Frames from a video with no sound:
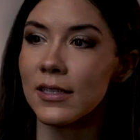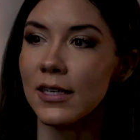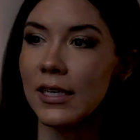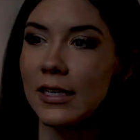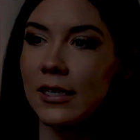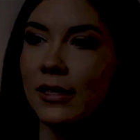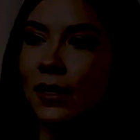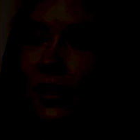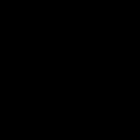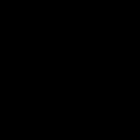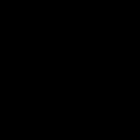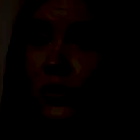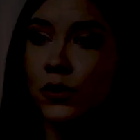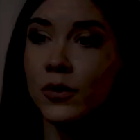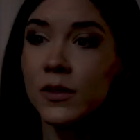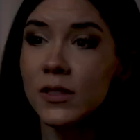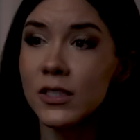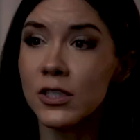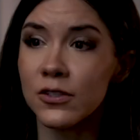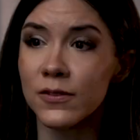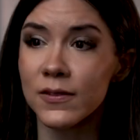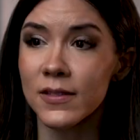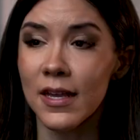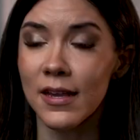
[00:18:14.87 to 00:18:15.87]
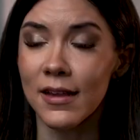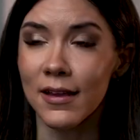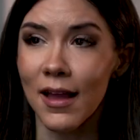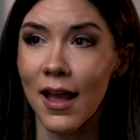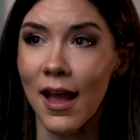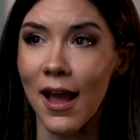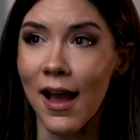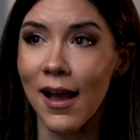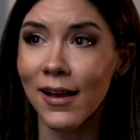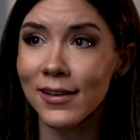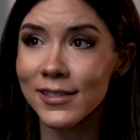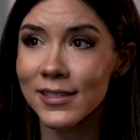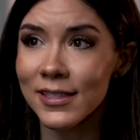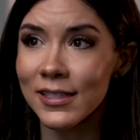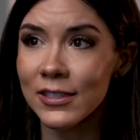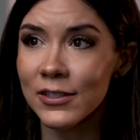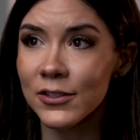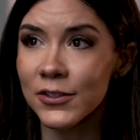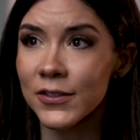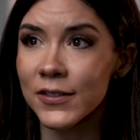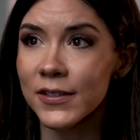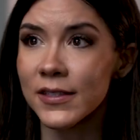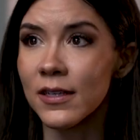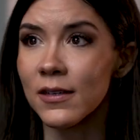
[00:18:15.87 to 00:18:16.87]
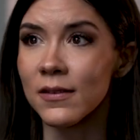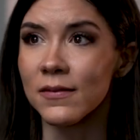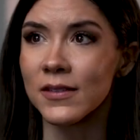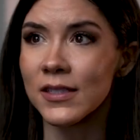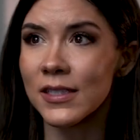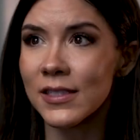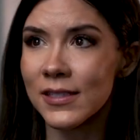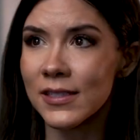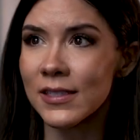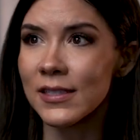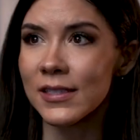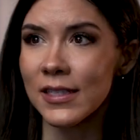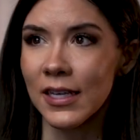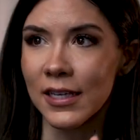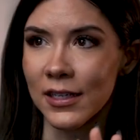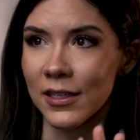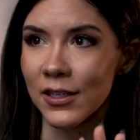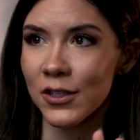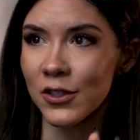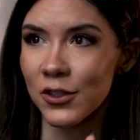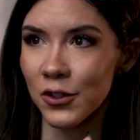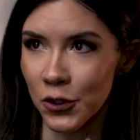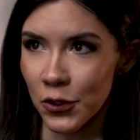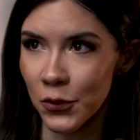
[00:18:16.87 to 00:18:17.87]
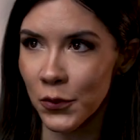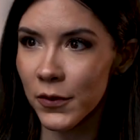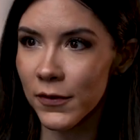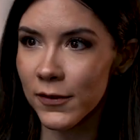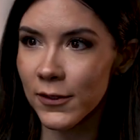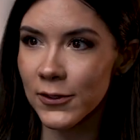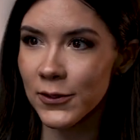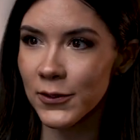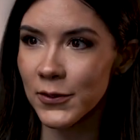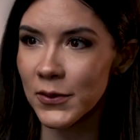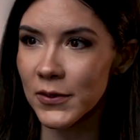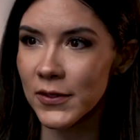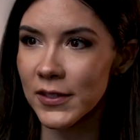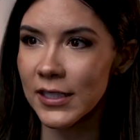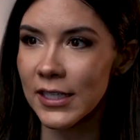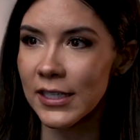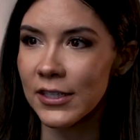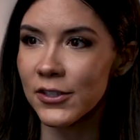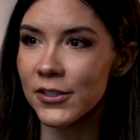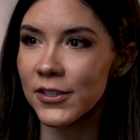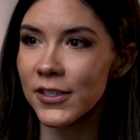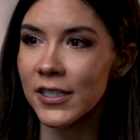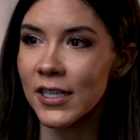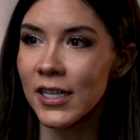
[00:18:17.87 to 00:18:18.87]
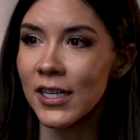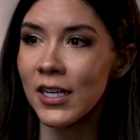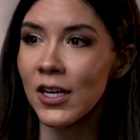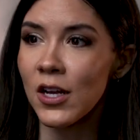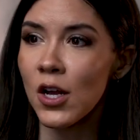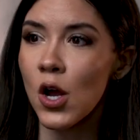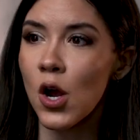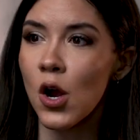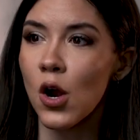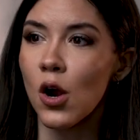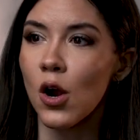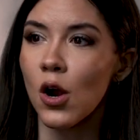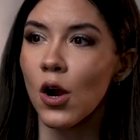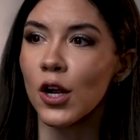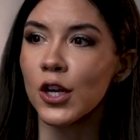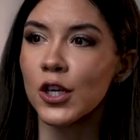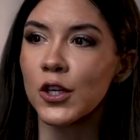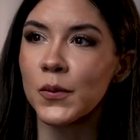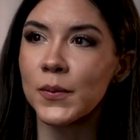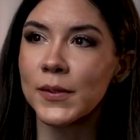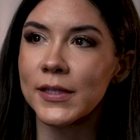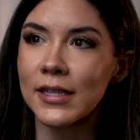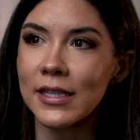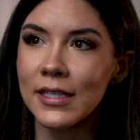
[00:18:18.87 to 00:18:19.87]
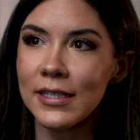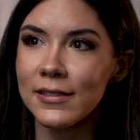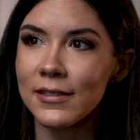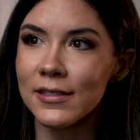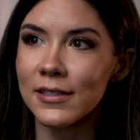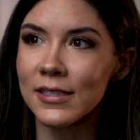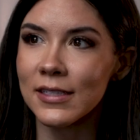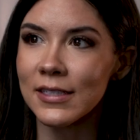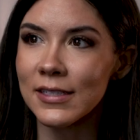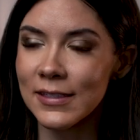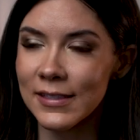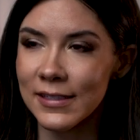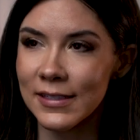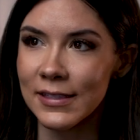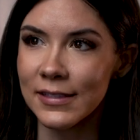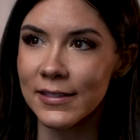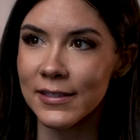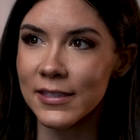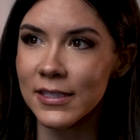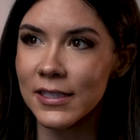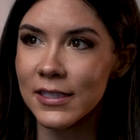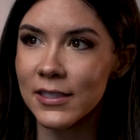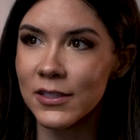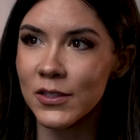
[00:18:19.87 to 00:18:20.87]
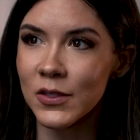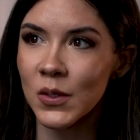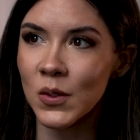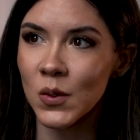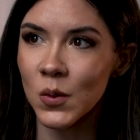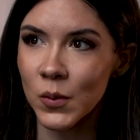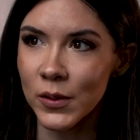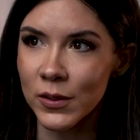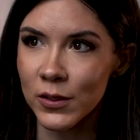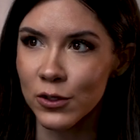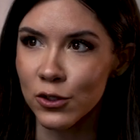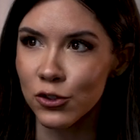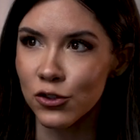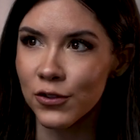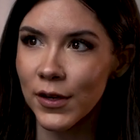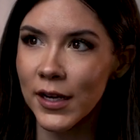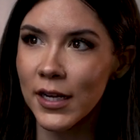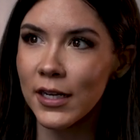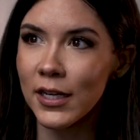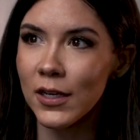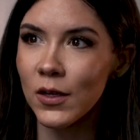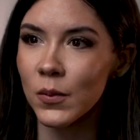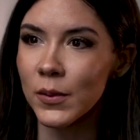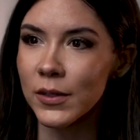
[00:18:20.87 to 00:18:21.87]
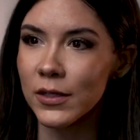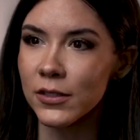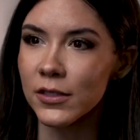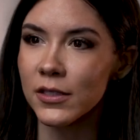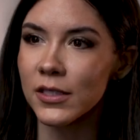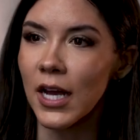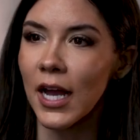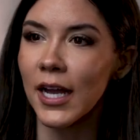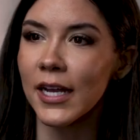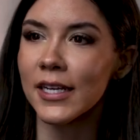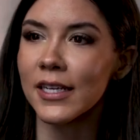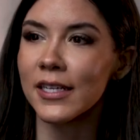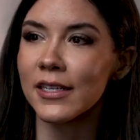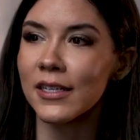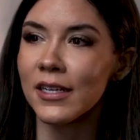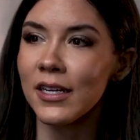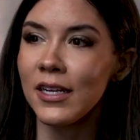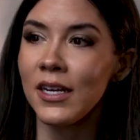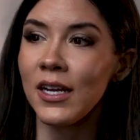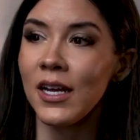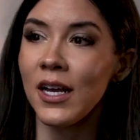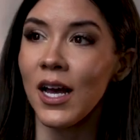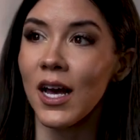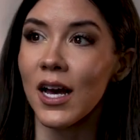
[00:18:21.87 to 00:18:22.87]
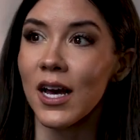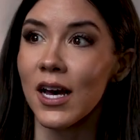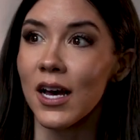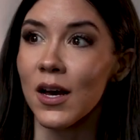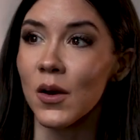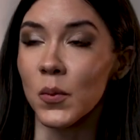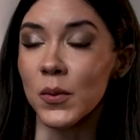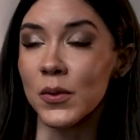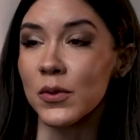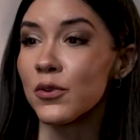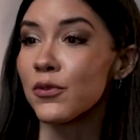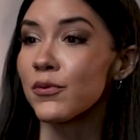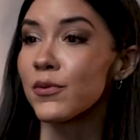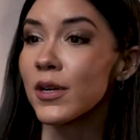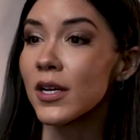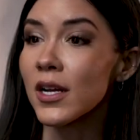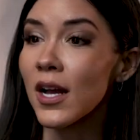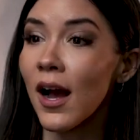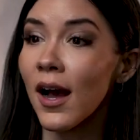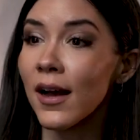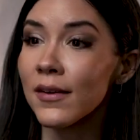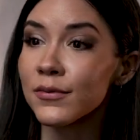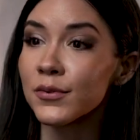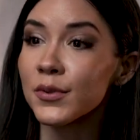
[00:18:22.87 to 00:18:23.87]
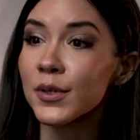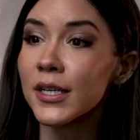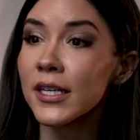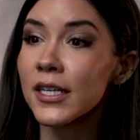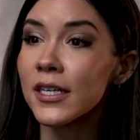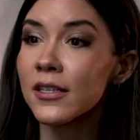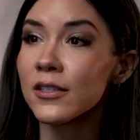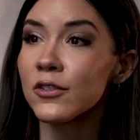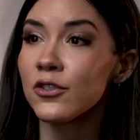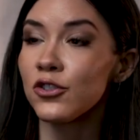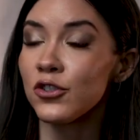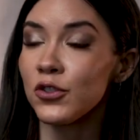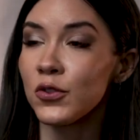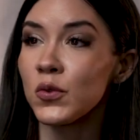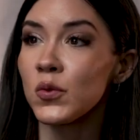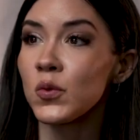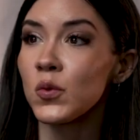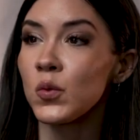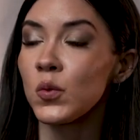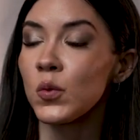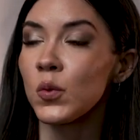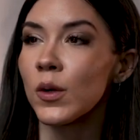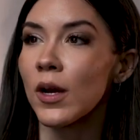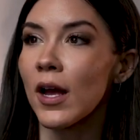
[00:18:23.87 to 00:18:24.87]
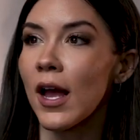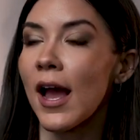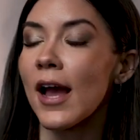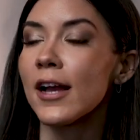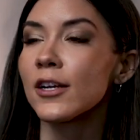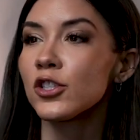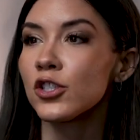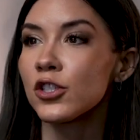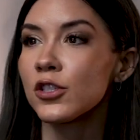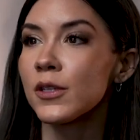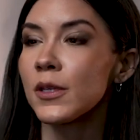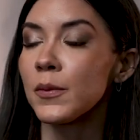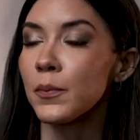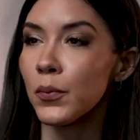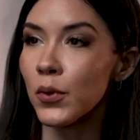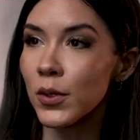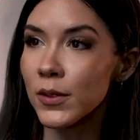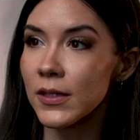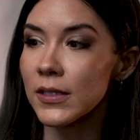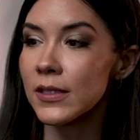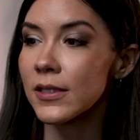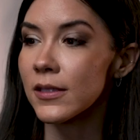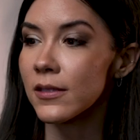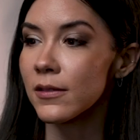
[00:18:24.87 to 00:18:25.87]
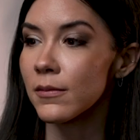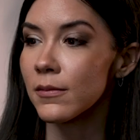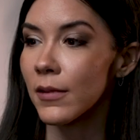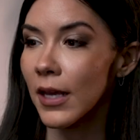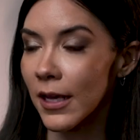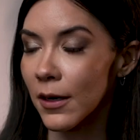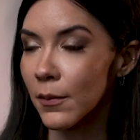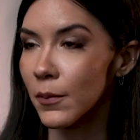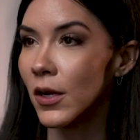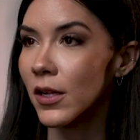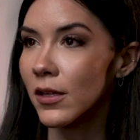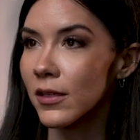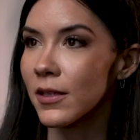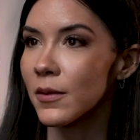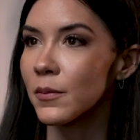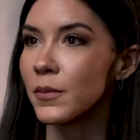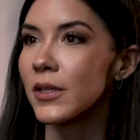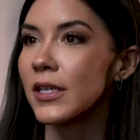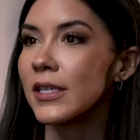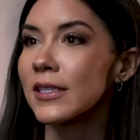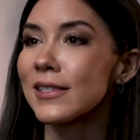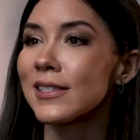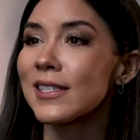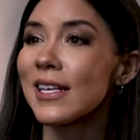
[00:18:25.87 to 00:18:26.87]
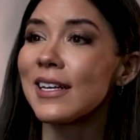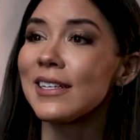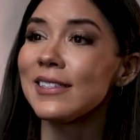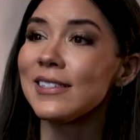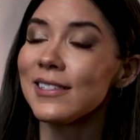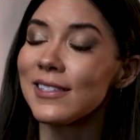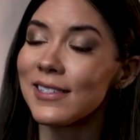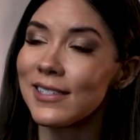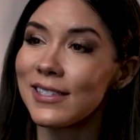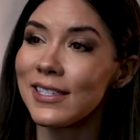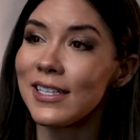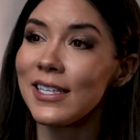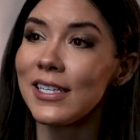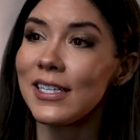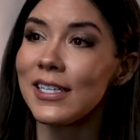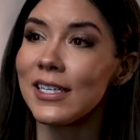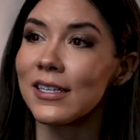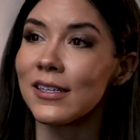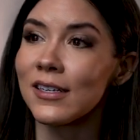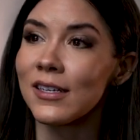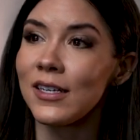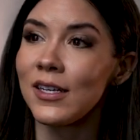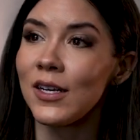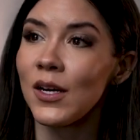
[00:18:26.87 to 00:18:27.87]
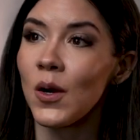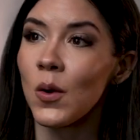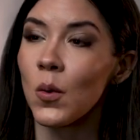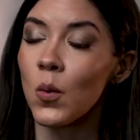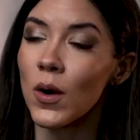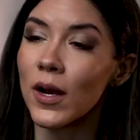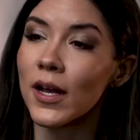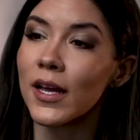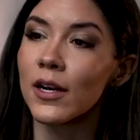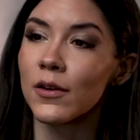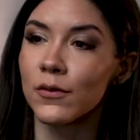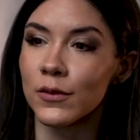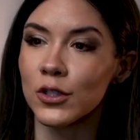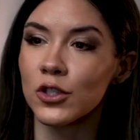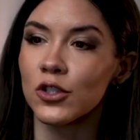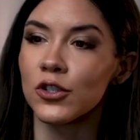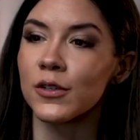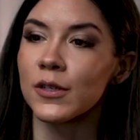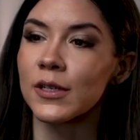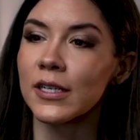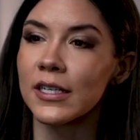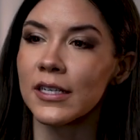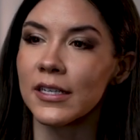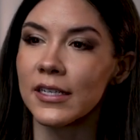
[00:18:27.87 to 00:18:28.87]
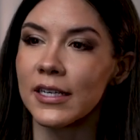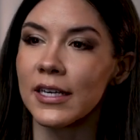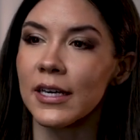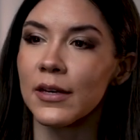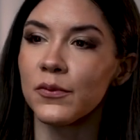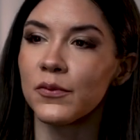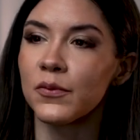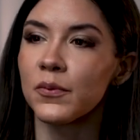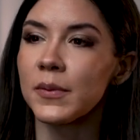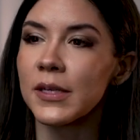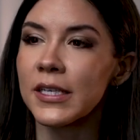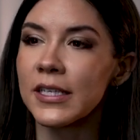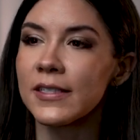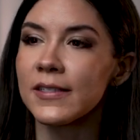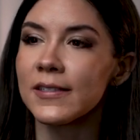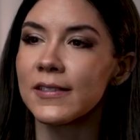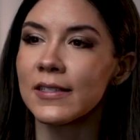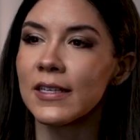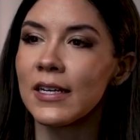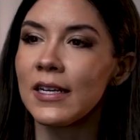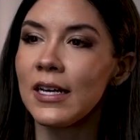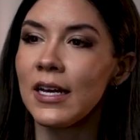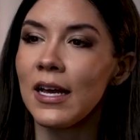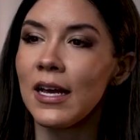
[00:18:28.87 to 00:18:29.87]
And truly just like asking yourself, and this is like universal standard, are you at least consistent with your training, with your diet, with your recovery to actually put this anabolic in place and see what kind of return it could give? Because